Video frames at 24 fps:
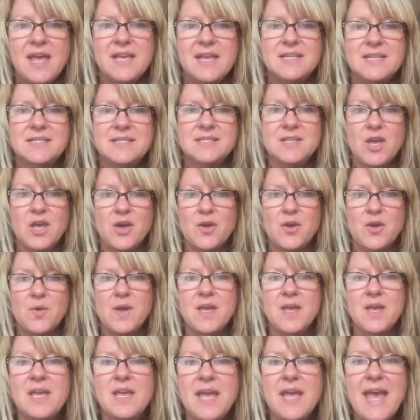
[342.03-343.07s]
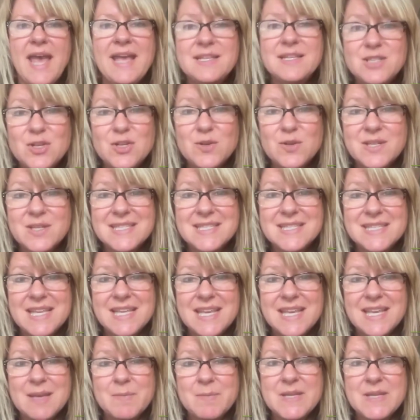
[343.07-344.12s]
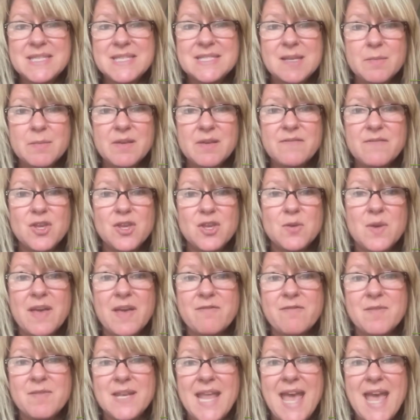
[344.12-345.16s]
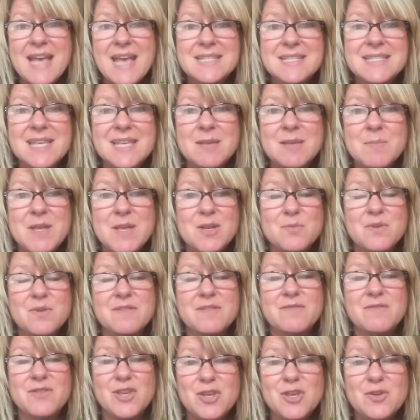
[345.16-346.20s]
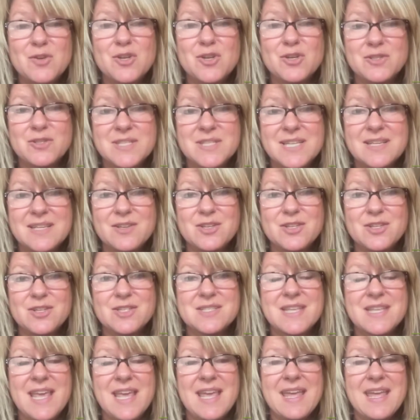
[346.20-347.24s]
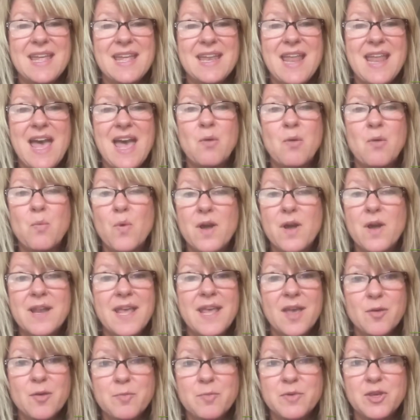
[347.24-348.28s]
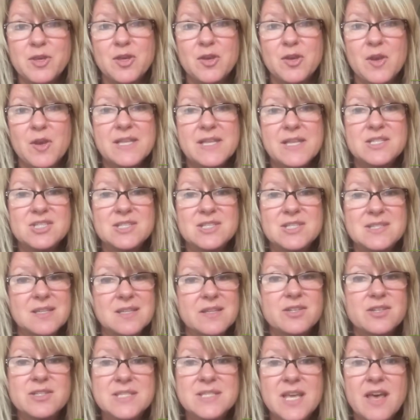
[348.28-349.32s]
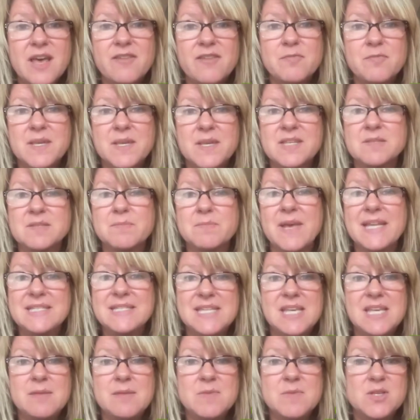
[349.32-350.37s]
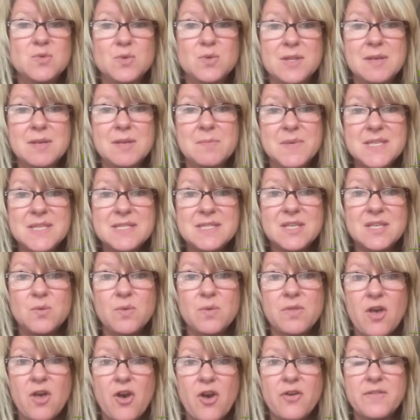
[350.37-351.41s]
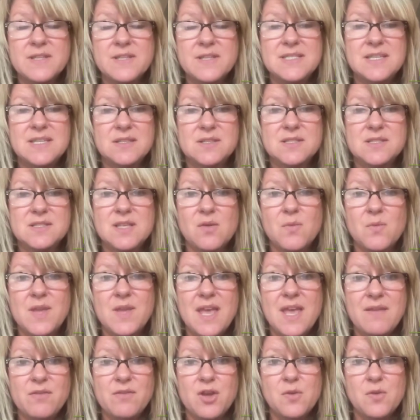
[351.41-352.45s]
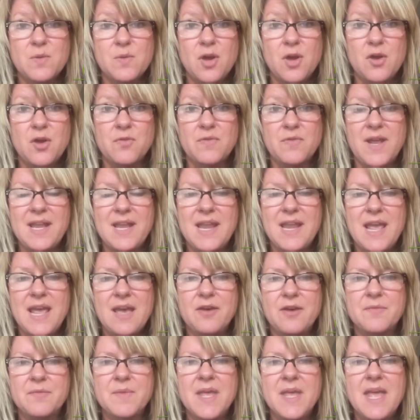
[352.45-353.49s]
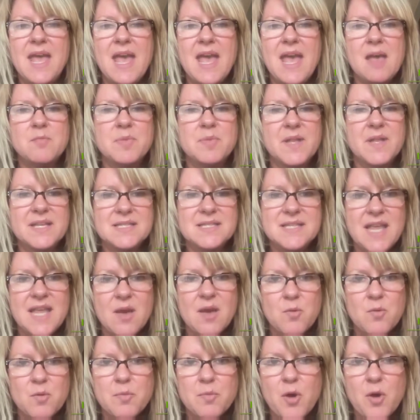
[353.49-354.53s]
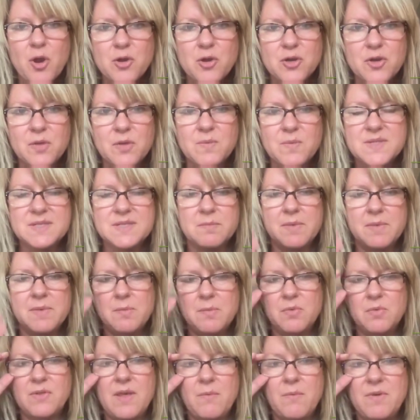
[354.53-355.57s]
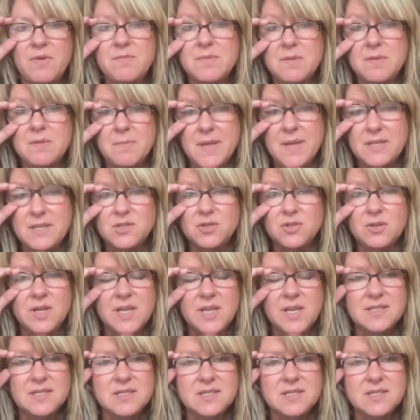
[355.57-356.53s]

So as you can see, I mean, some of you have been asking me to review your deals, and I want to help you. It's just a little tough because my team is really busy with all the deals that we have going on right now. And plus now we're partnering with some people that we've been mentoring.